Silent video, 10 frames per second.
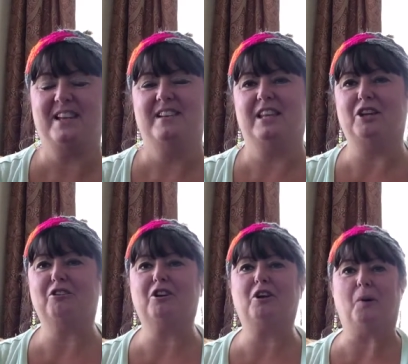that you
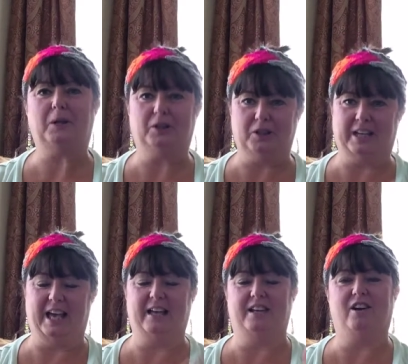can go and look
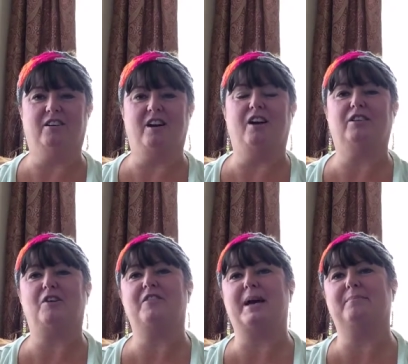at, and I'll, I'll
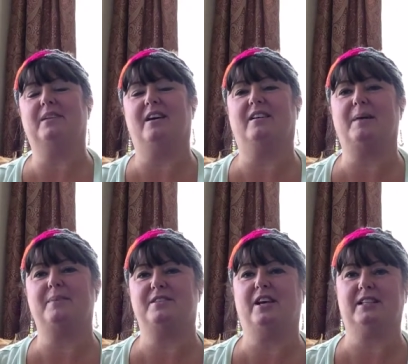load that blog up
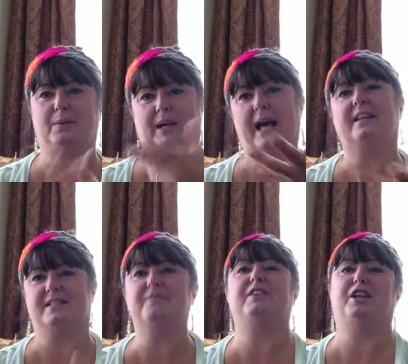because I want to add
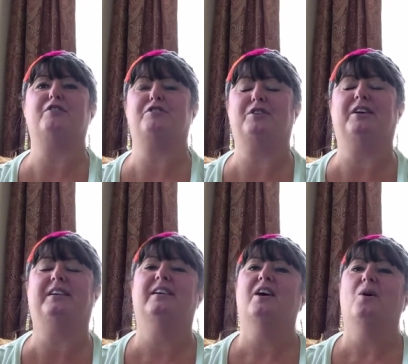this video to
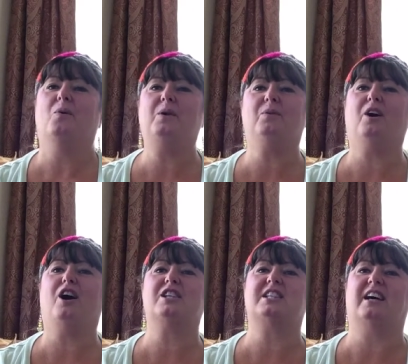it when we're
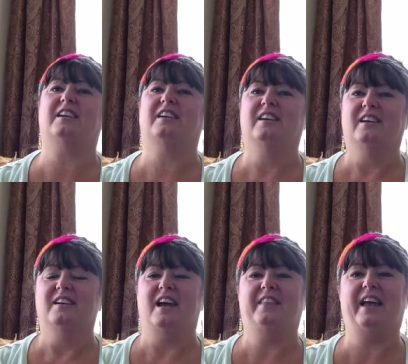all done,
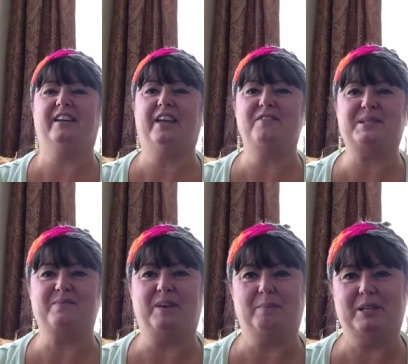and that'll give you some
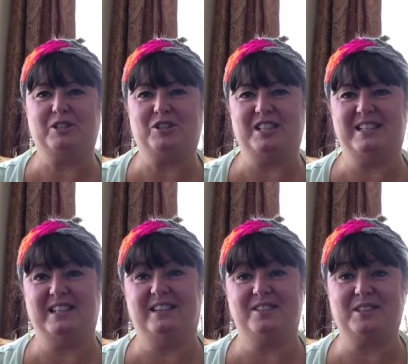fun pictures to
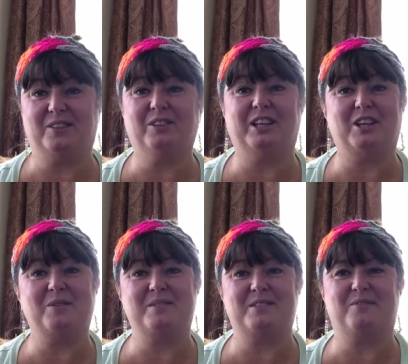see. There's some really cute
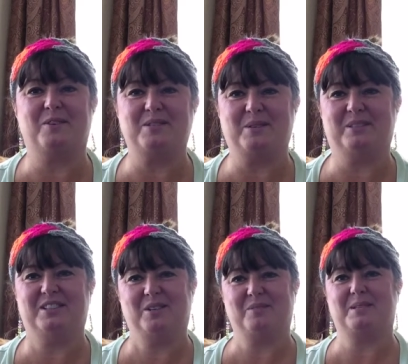ones of Rosie when
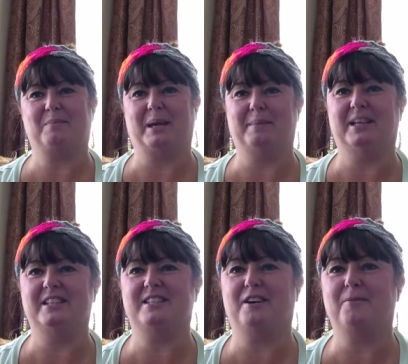she was a baby.
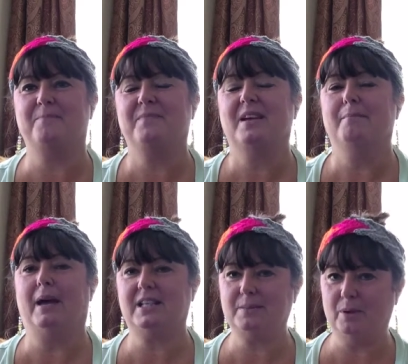So
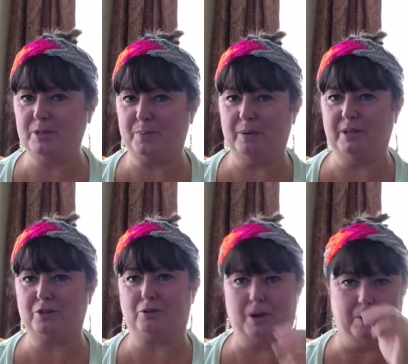Maximo was pretty
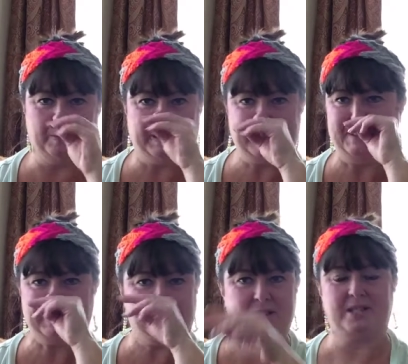much grown because he was
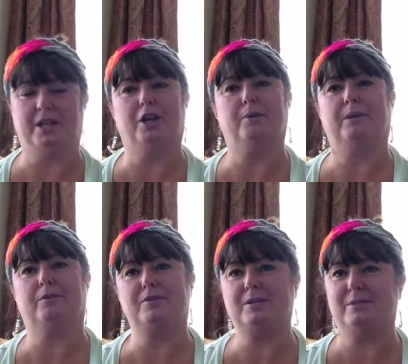almost a year, but
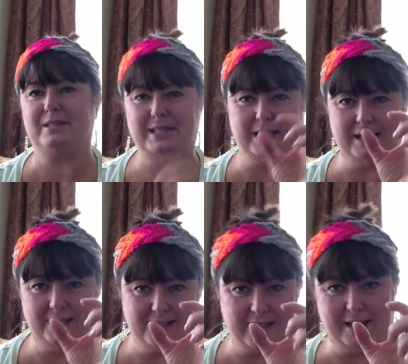Rosie was
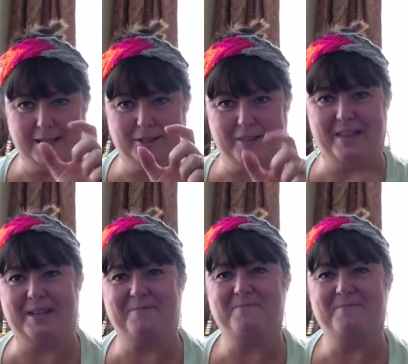teeny tiny little thing.